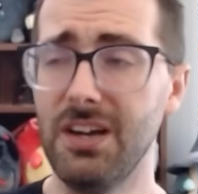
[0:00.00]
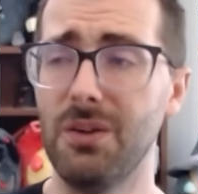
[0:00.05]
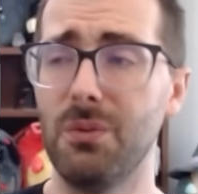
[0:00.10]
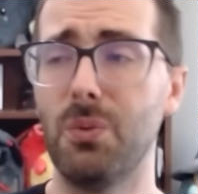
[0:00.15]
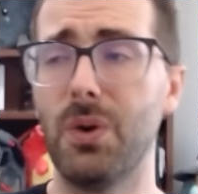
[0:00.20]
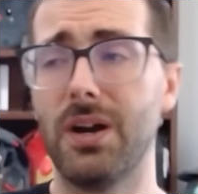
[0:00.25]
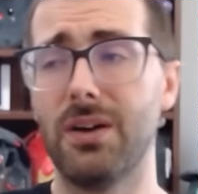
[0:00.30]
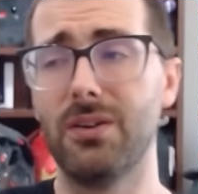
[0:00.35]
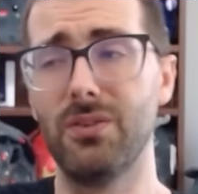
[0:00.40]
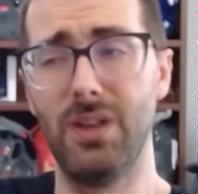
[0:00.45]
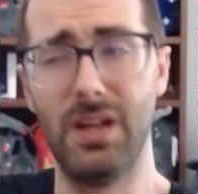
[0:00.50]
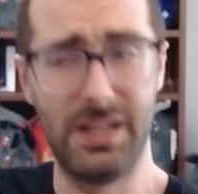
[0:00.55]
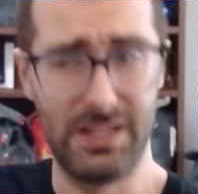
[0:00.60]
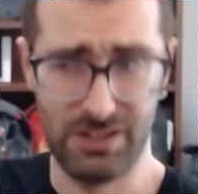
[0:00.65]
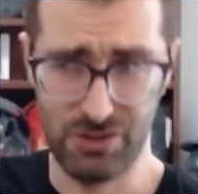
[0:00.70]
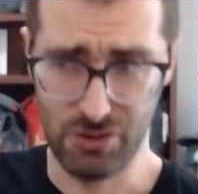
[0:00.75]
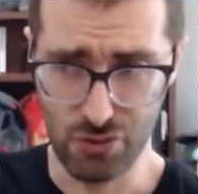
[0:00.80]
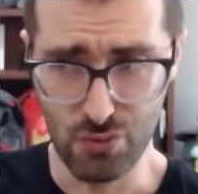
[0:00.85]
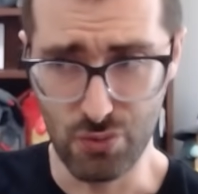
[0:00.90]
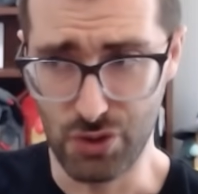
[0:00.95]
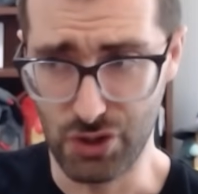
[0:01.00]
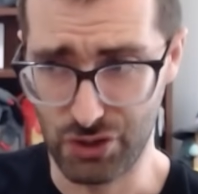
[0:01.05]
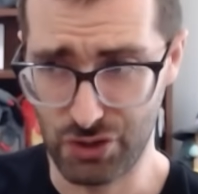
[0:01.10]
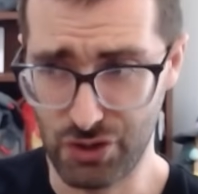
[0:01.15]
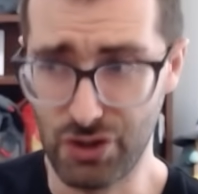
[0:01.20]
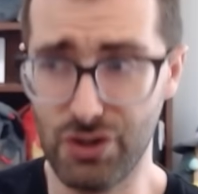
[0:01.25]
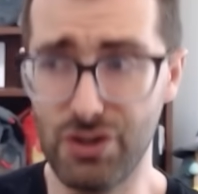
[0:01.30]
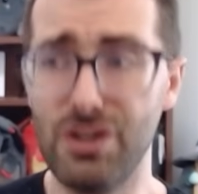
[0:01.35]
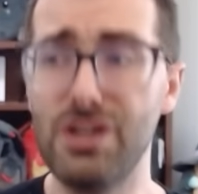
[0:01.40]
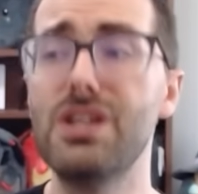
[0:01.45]
where like you
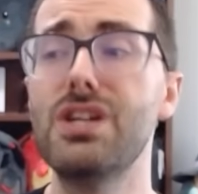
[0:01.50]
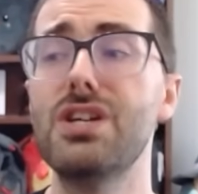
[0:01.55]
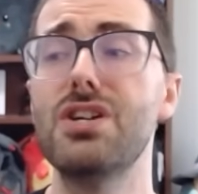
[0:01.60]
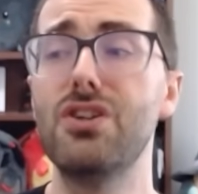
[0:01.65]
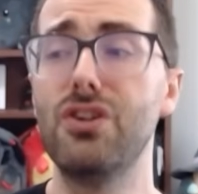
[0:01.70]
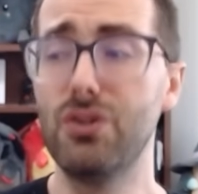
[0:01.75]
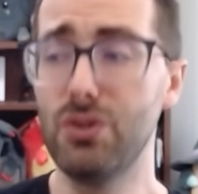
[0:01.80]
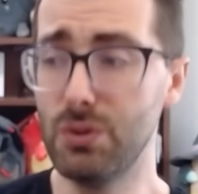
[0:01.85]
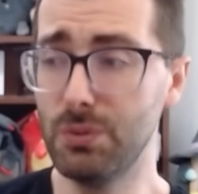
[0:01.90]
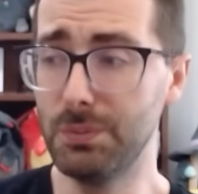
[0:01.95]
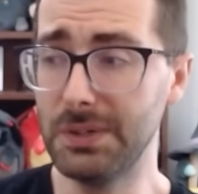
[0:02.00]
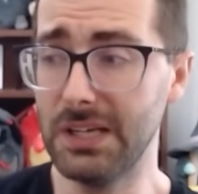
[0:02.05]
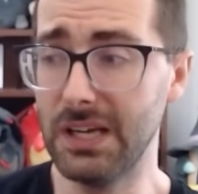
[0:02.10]
just need to be